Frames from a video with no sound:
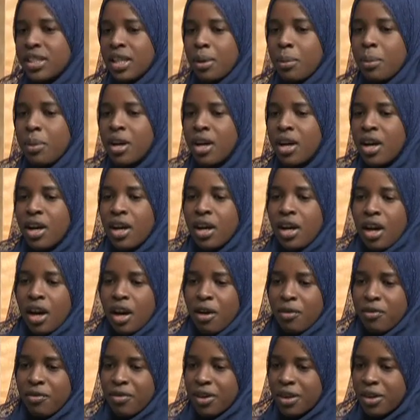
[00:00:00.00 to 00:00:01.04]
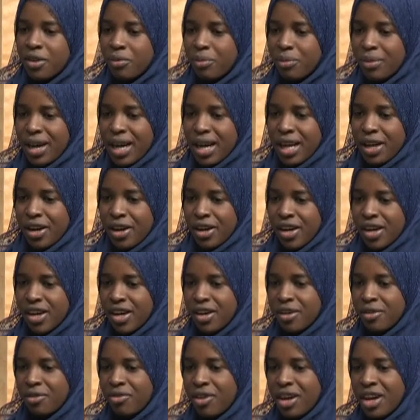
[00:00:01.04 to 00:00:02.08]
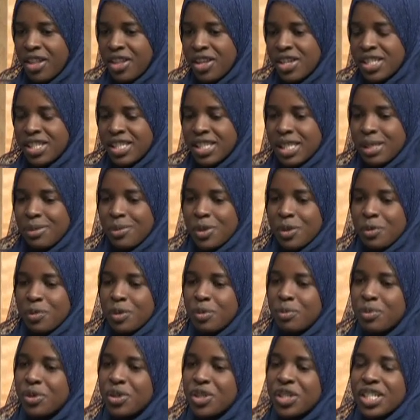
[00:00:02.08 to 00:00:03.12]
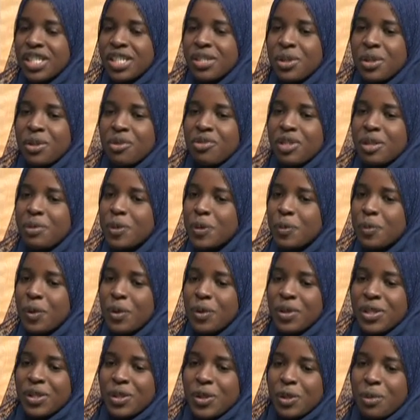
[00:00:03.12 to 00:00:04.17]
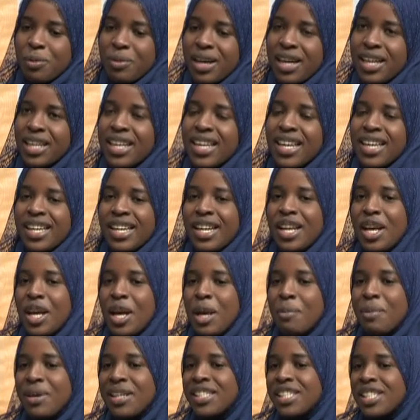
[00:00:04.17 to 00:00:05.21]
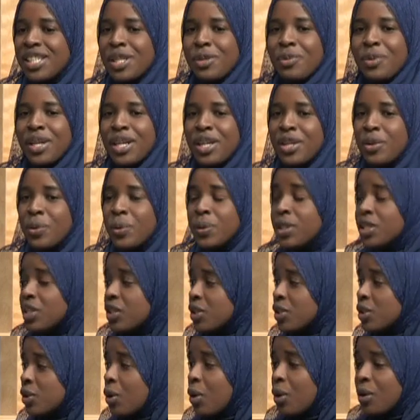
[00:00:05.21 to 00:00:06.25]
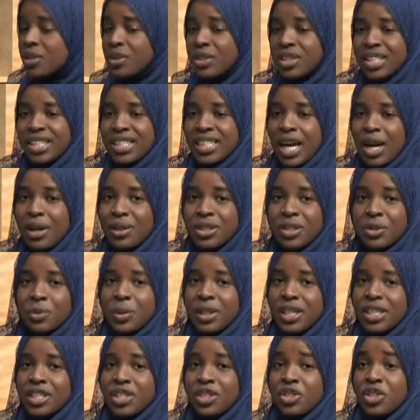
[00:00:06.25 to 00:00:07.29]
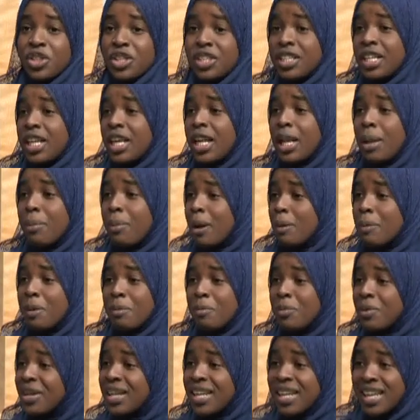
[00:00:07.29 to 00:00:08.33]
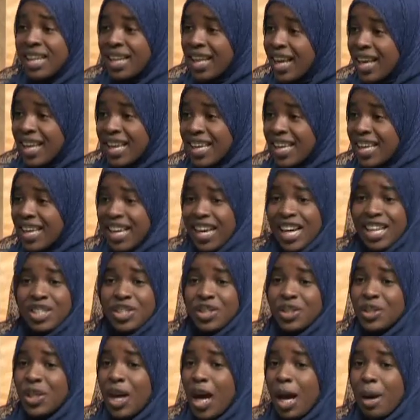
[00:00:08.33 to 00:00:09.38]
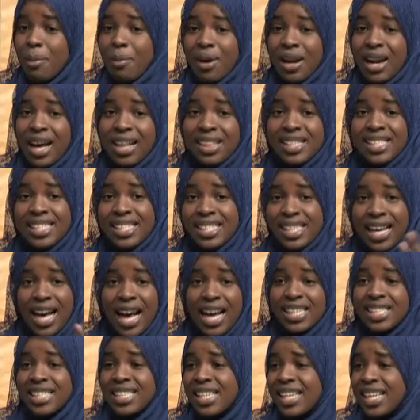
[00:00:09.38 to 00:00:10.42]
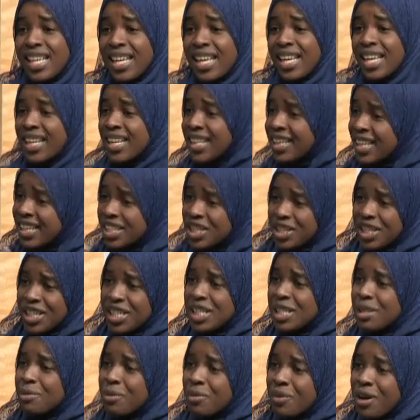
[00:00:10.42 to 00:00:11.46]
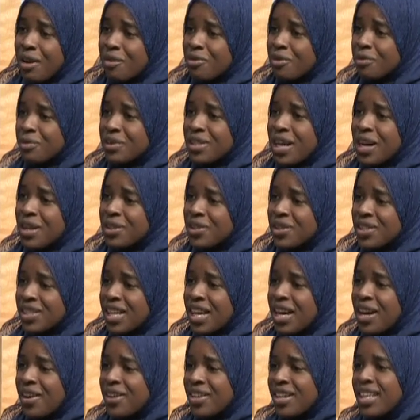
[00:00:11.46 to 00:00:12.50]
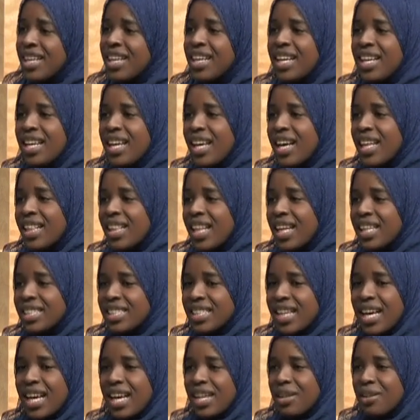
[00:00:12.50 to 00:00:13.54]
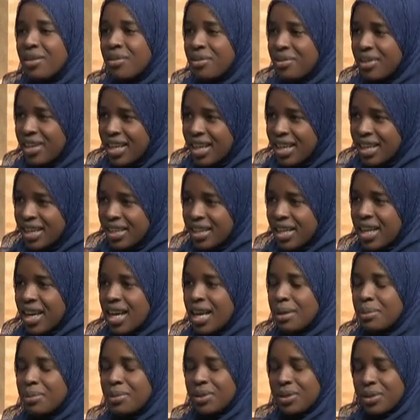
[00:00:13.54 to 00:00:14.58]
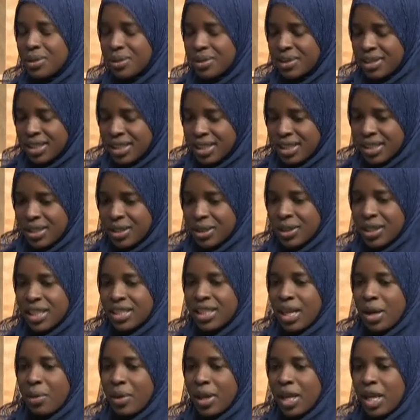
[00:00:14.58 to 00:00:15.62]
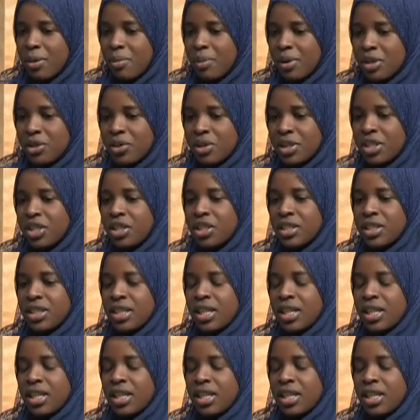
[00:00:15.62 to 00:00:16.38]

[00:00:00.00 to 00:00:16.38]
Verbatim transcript: Um, a friend of mine, her father, his name is Burbusha. He's a famous poet in Somalia. And basically what he'd do, he'd just go into the town squares and just yell about people he didn't like and just talk about how this guy's an idiot. And they chased him around from town to exactly. town. And that's Some kind oral of, culture. Yeah, absolutely. So that's how we keep our traditions